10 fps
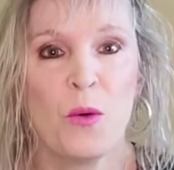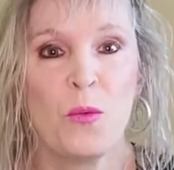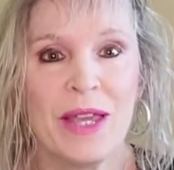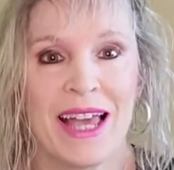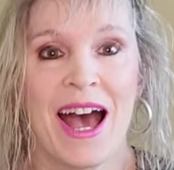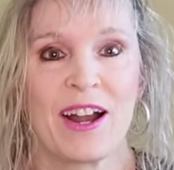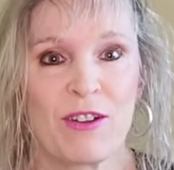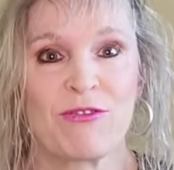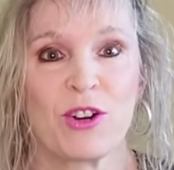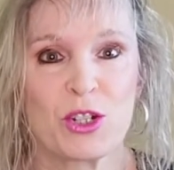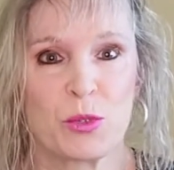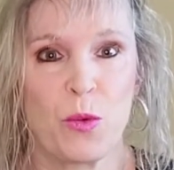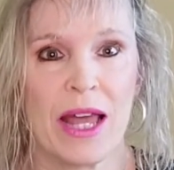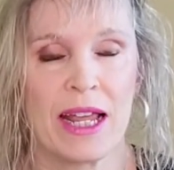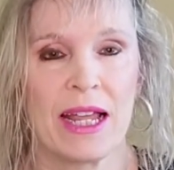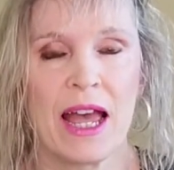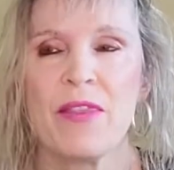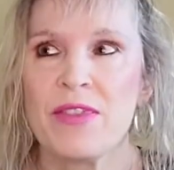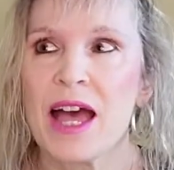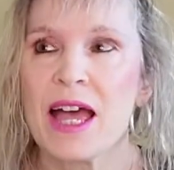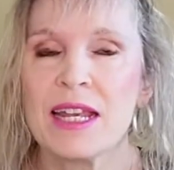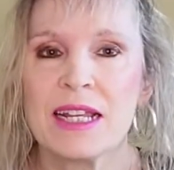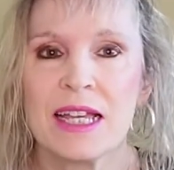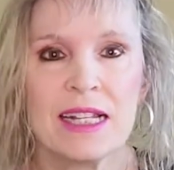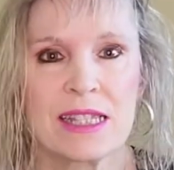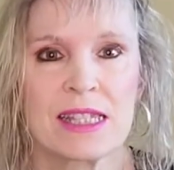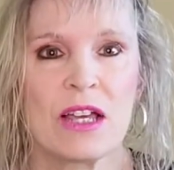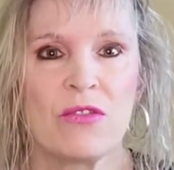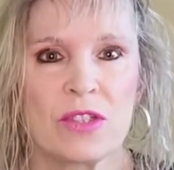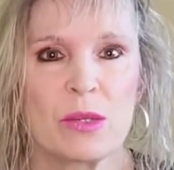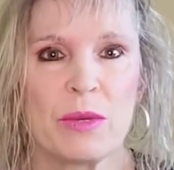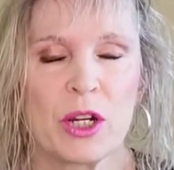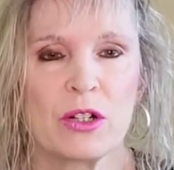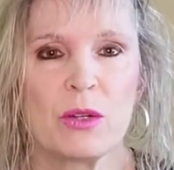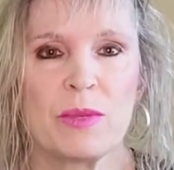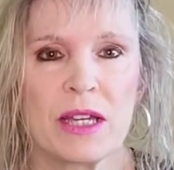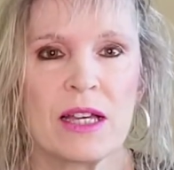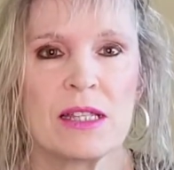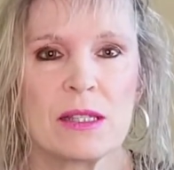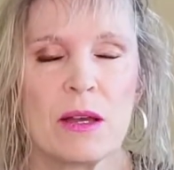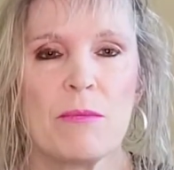We had our first wedding, and that in itself is a miracle because